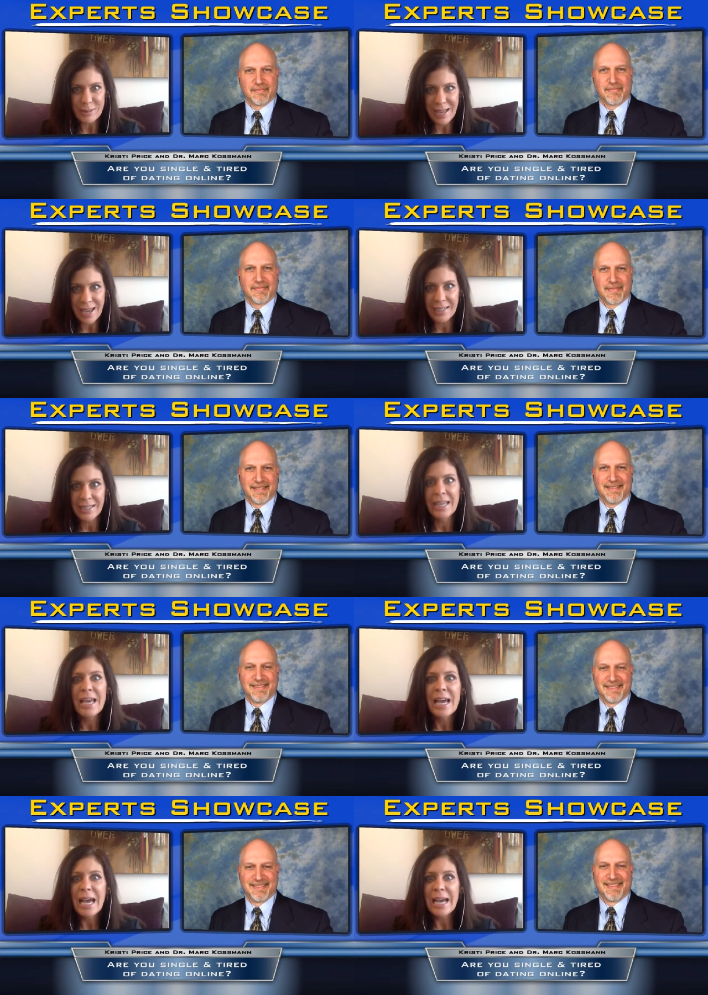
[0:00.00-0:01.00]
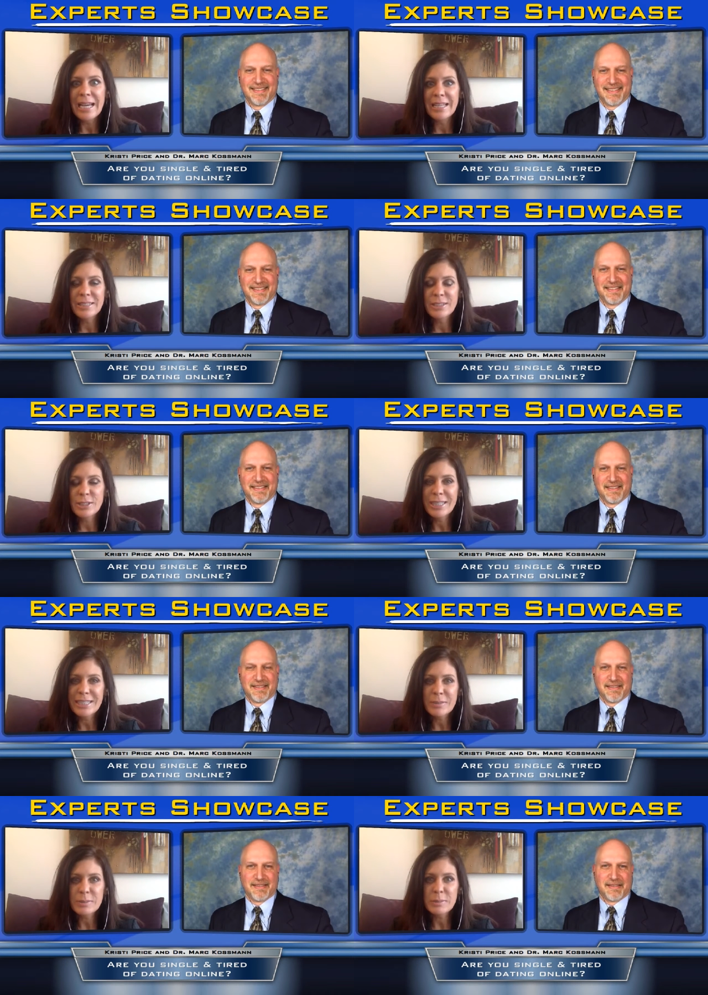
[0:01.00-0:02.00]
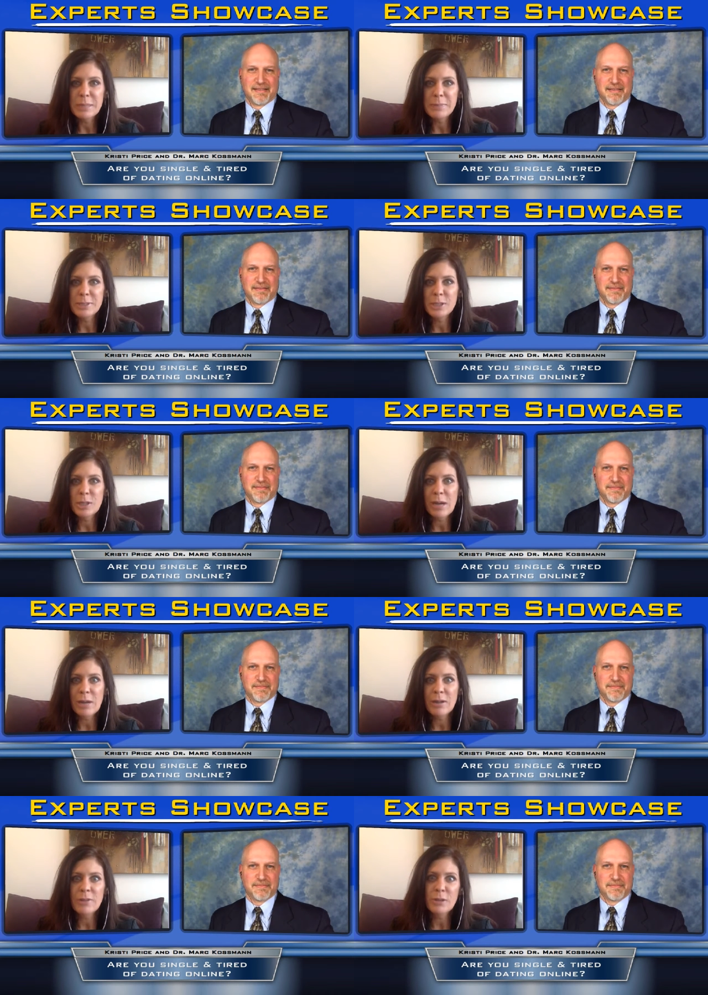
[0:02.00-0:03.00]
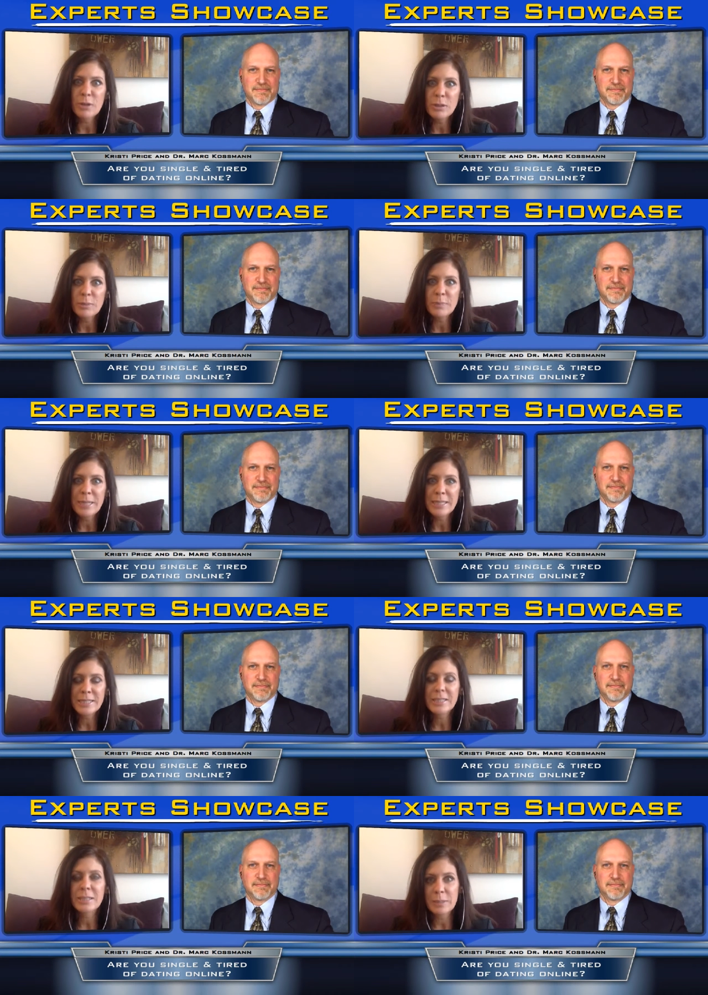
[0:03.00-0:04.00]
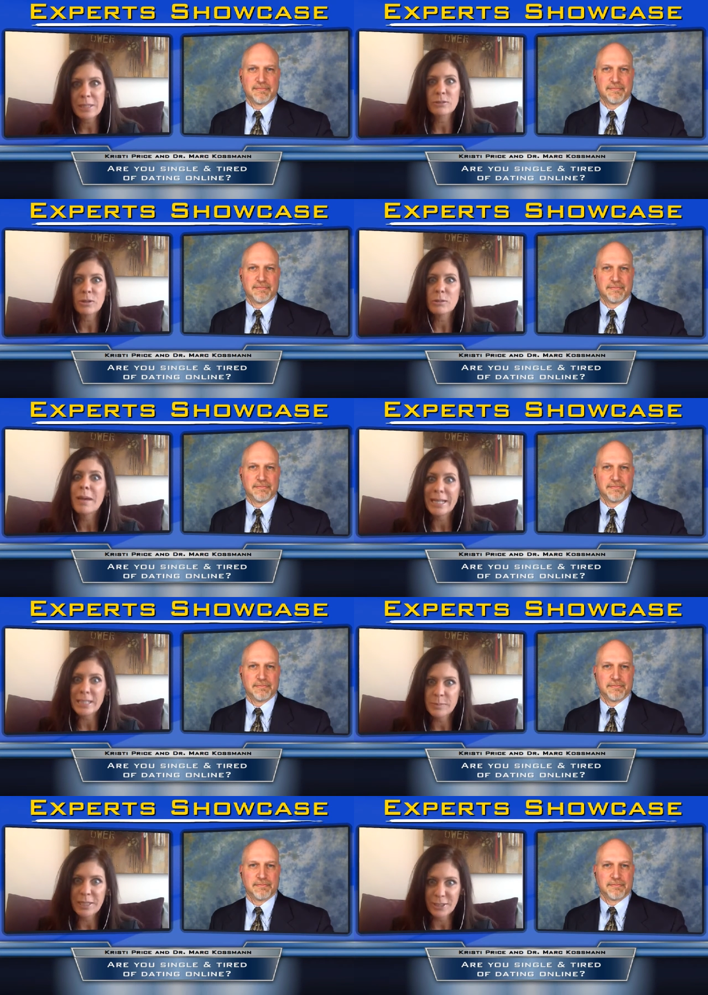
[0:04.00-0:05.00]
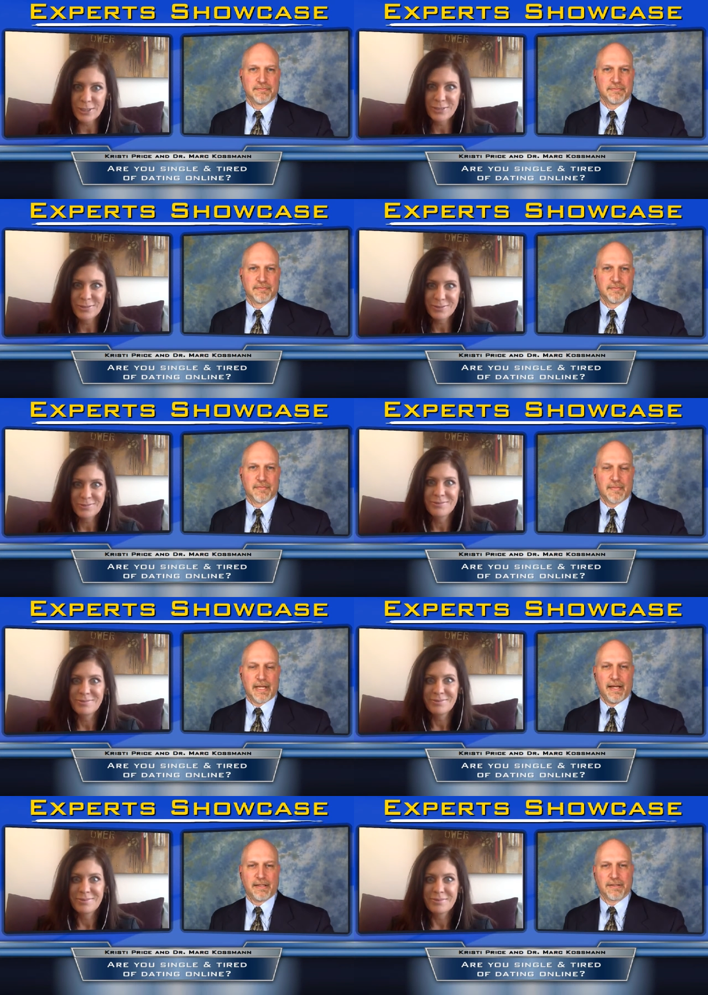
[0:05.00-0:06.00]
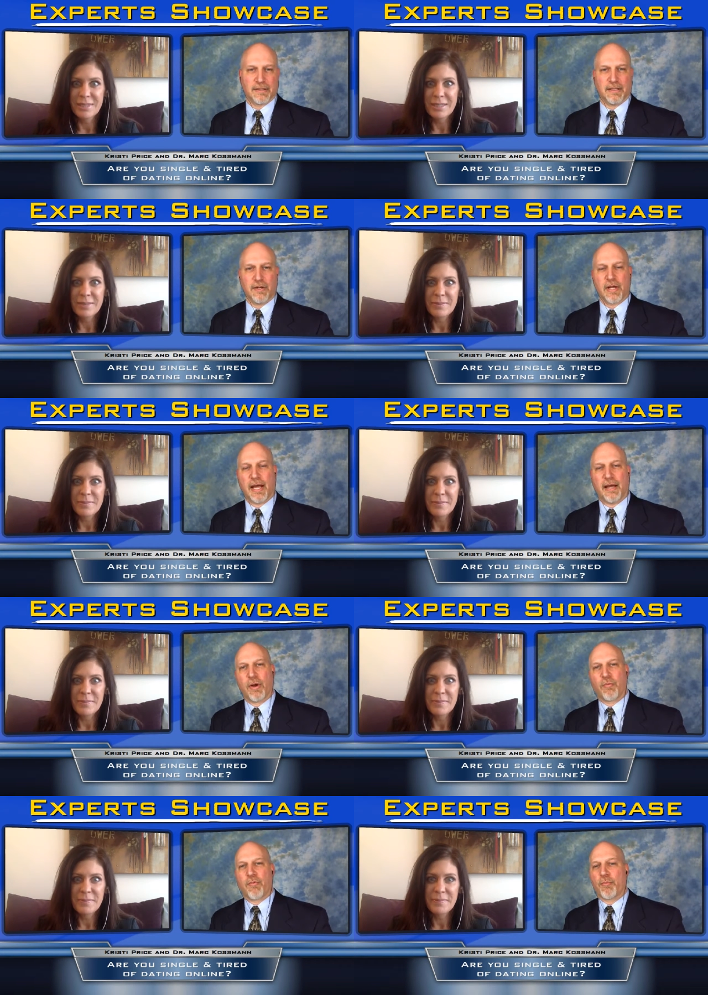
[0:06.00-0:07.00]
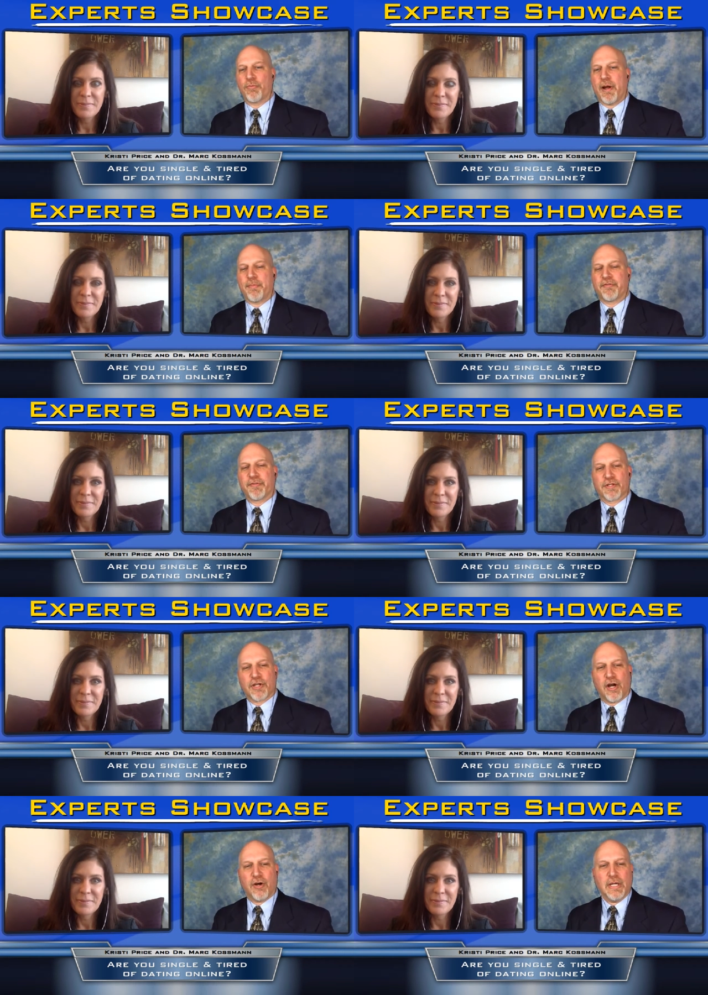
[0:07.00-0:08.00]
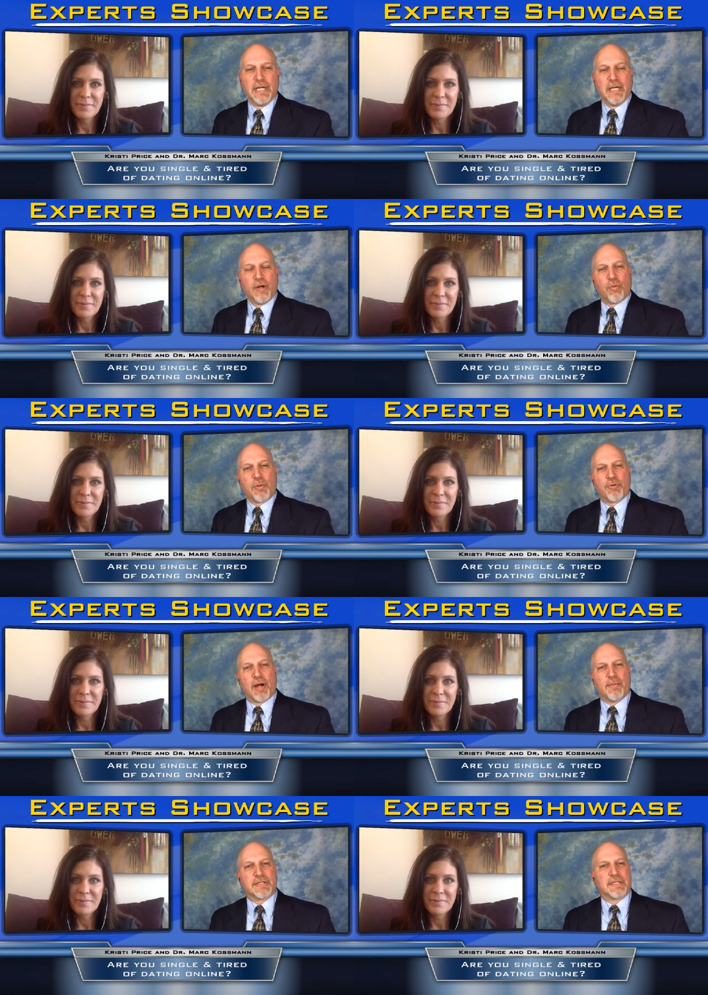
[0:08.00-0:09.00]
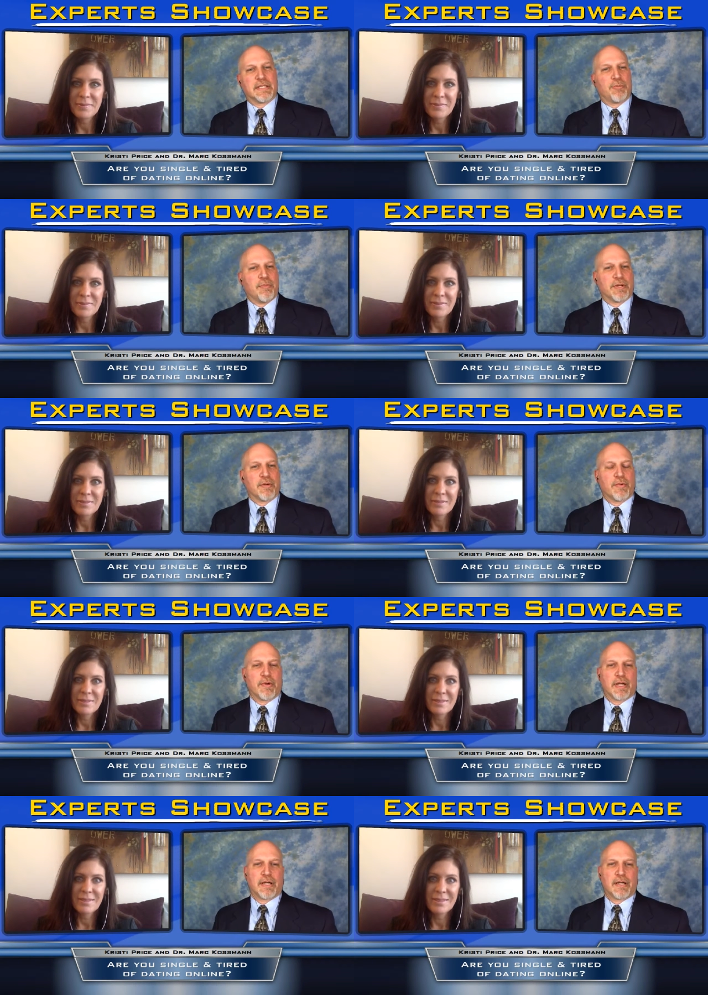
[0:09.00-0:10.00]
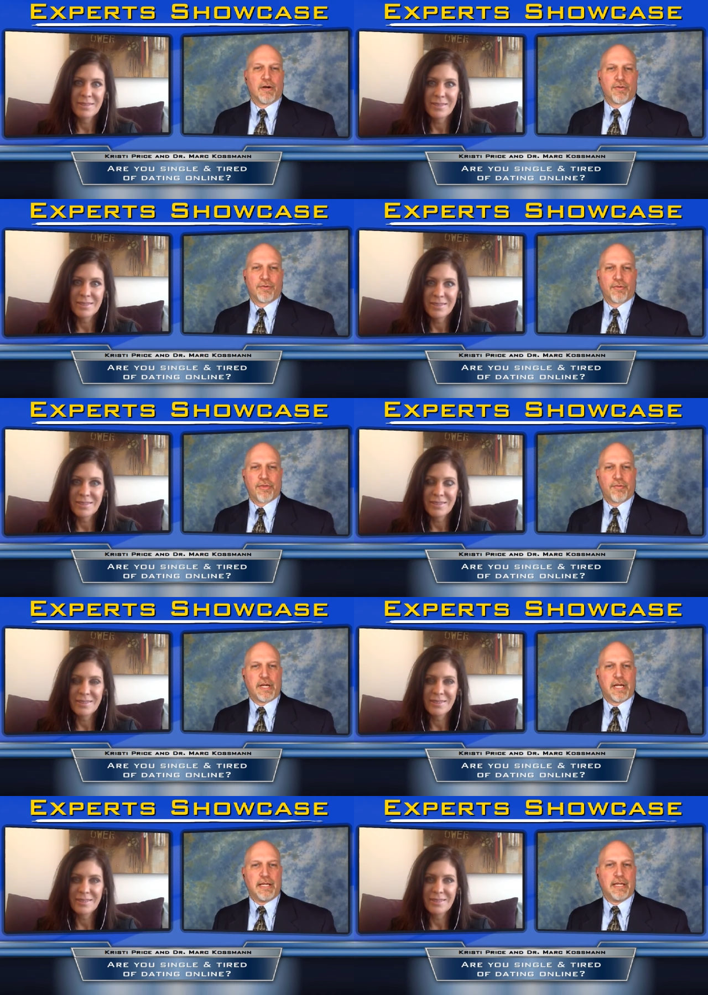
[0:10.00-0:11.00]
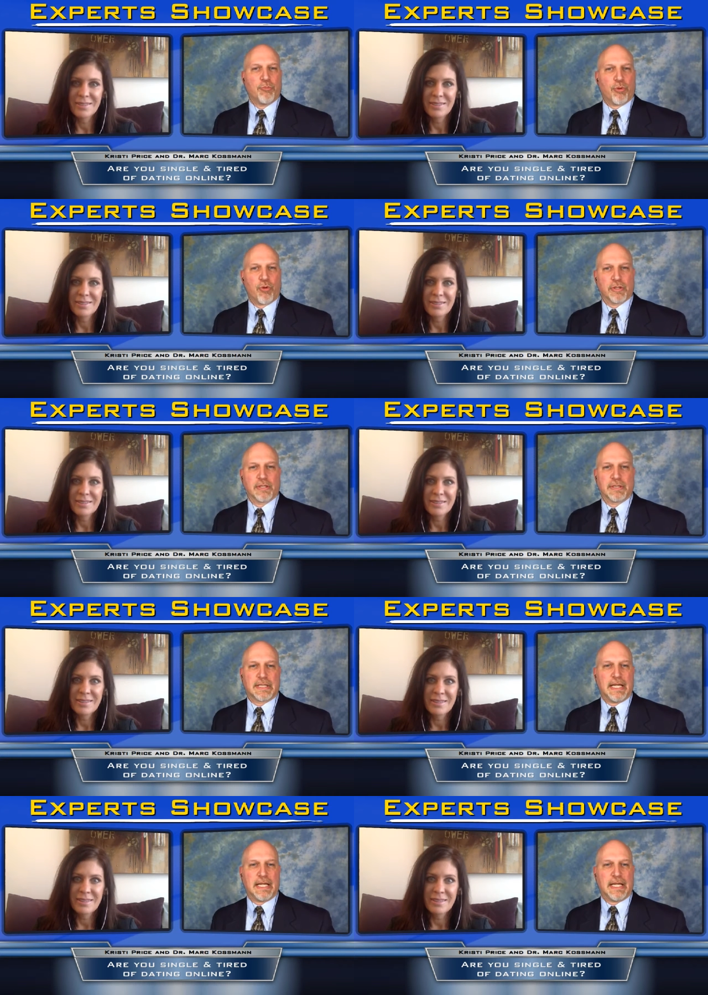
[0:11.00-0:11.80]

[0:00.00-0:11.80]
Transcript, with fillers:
Speaker 1: with that, and try to give them some tips to go out on their own and basically be their own matchmaker.
Speaker 2: Excellent. Okay. And when we were prepping for the show, we promised uh, people that we were going to go through three important